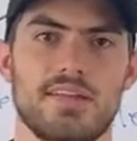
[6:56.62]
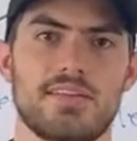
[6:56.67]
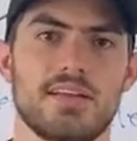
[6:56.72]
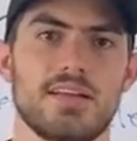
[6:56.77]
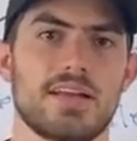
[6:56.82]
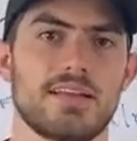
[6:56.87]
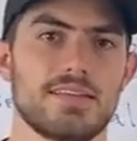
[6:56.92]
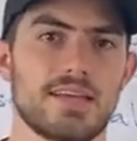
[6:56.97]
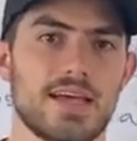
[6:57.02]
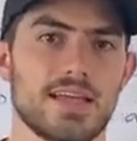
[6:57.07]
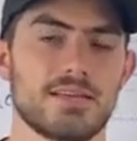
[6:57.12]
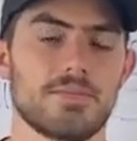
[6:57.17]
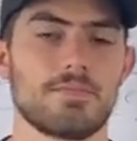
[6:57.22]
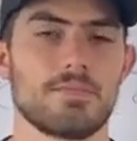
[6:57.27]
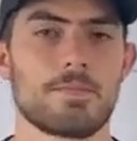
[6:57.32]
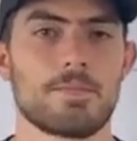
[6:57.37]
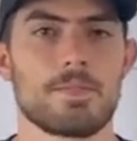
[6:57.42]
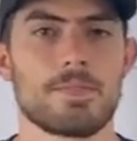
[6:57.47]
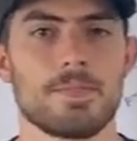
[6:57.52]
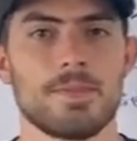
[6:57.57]
like
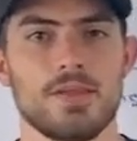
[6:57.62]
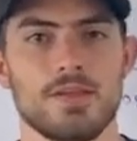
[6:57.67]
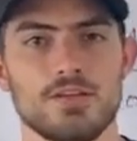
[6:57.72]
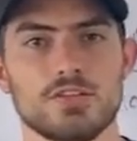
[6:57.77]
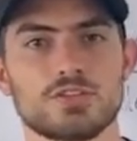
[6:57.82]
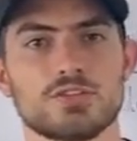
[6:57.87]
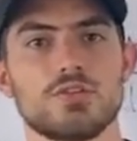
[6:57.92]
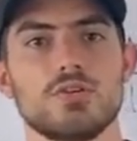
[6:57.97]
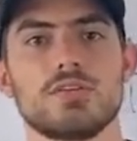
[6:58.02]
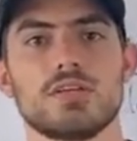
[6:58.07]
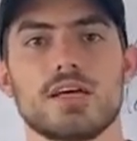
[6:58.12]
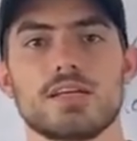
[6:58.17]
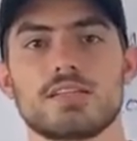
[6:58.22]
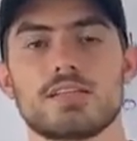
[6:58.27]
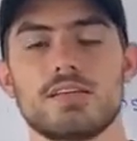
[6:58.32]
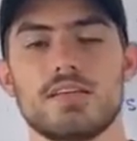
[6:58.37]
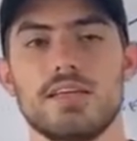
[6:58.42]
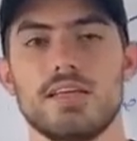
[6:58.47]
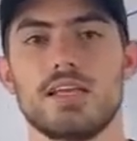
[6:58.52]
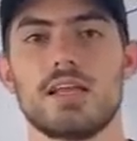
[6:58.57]
that. You just do
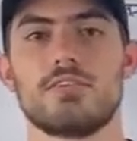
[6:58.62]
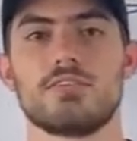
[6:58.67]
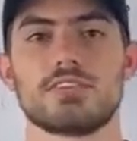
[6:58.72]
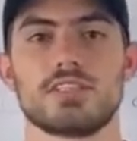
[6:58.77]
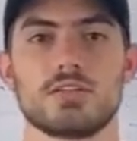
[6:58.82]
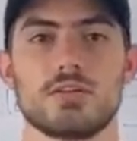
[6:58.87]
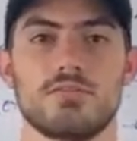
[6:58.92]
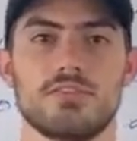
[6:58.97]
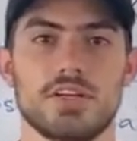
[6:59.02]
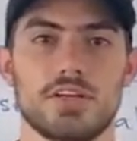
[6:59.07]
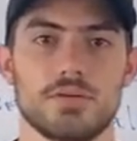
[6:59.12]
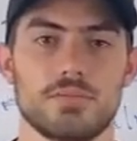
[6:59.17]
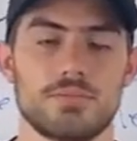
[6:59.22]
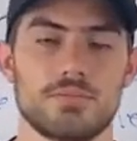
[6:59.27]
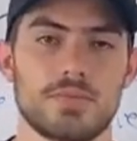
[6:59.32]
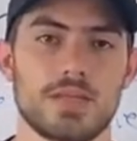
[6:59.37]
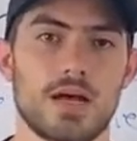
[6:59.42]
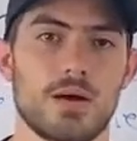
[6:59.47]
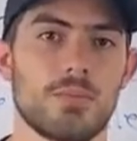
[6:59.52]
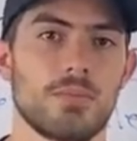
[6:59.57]
that in every single video.
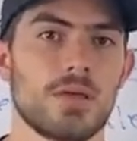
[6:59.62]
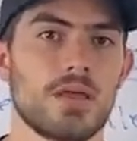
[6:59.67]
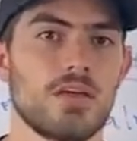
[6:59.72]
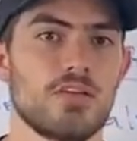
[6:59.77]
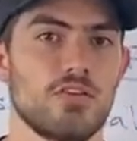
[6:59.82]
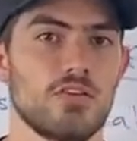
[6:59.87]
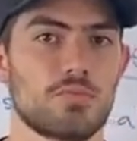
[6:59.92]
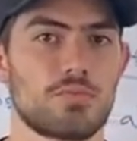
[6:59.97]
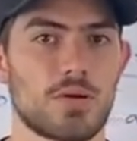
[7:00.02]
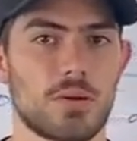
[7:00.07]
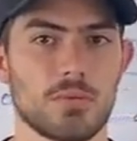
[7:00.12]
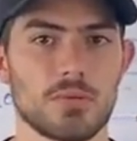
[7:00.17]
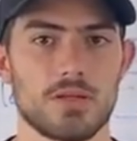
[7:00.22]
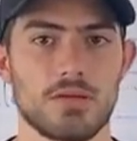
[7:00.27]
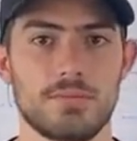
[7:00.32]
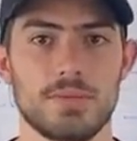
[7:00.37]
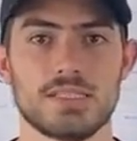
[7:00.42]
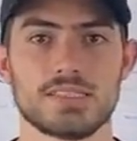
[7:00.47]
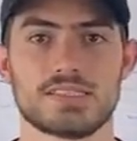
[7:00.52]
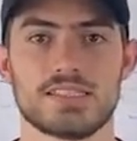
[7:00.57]
Now, you've probably
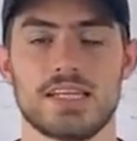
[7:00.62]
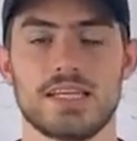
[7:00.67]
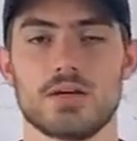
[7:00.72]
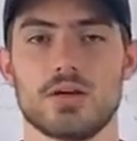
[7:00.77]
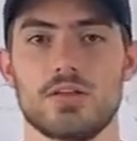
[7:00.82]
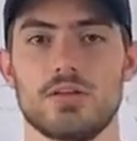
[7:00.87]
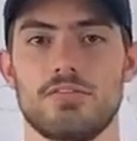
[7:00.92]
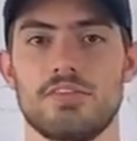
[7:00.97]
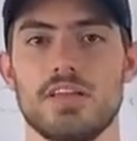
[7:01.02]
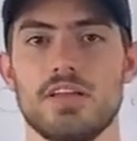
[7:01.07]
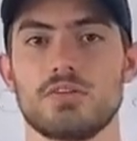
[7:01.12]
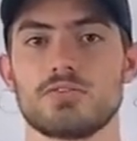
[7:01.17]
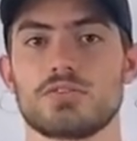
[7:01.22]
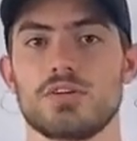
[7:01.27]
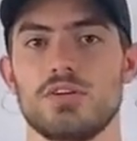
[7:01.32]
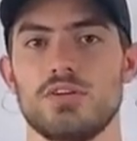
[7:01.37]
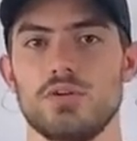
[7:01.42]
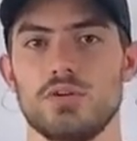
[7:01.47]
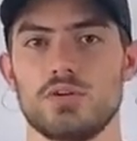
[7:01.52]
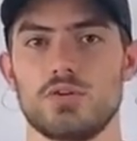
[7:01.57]
been seeing other videos
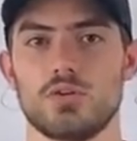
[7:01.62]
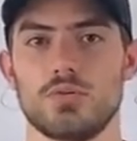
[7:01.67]
on YouTube